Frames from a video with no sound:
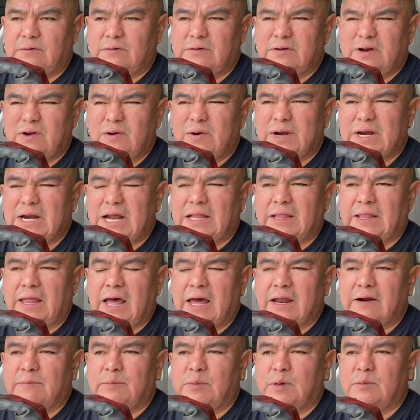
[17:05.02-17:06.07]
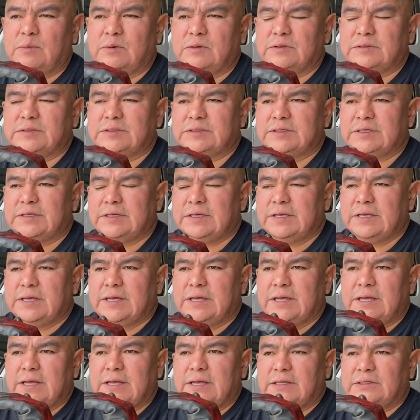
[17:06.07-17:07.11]
weren't a lot of bubbles,
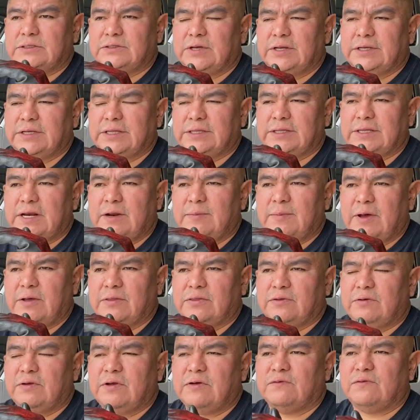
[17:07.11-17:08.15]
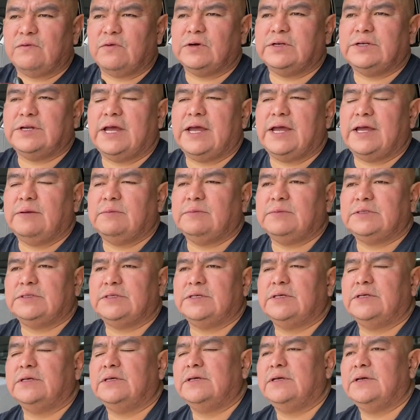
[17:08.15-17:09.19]
so I did that about 3 or 4 times.
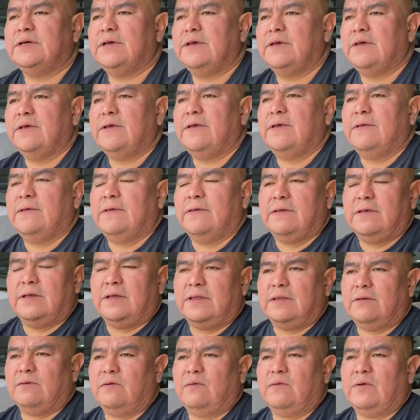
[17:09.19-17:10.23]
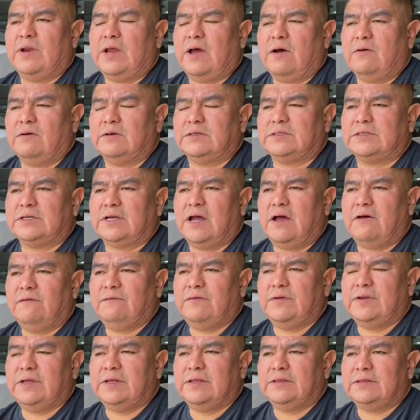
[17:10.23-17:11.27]
When I was
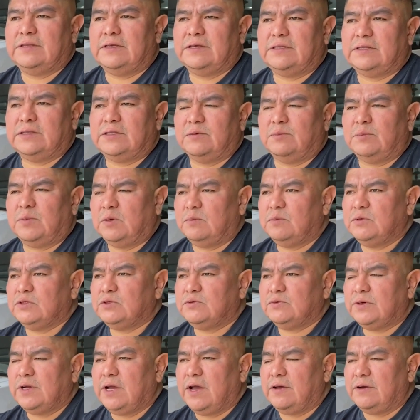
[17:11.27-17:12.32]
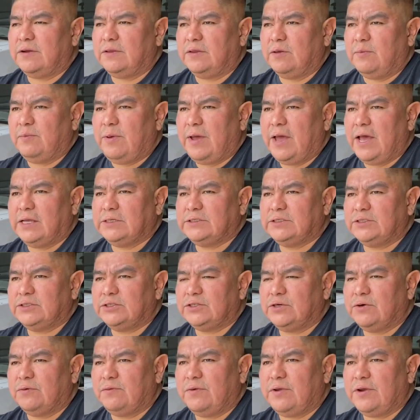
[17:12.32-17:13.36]
confident that the bubbles were out in the
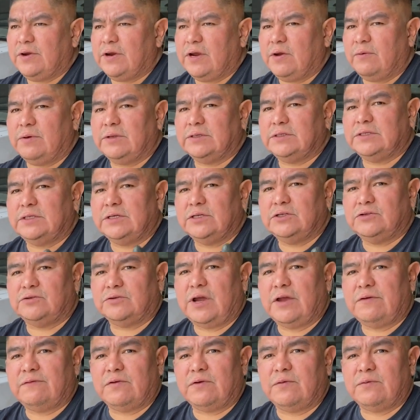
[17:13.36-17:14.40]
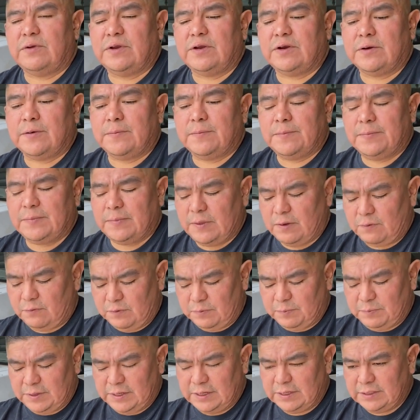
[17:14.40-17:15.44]
passenger rear, I went to the driver rear,
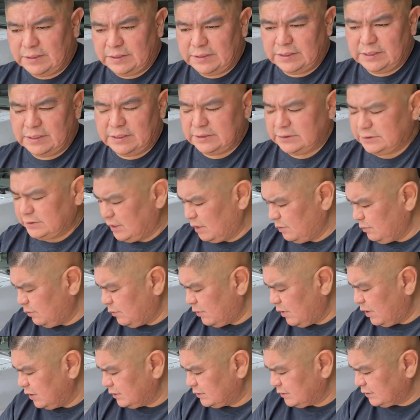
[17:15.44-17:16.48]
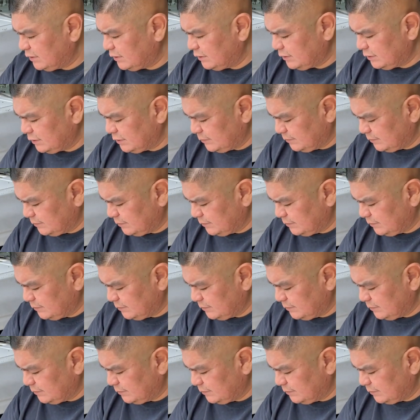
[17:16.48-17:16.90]
repeated the same process,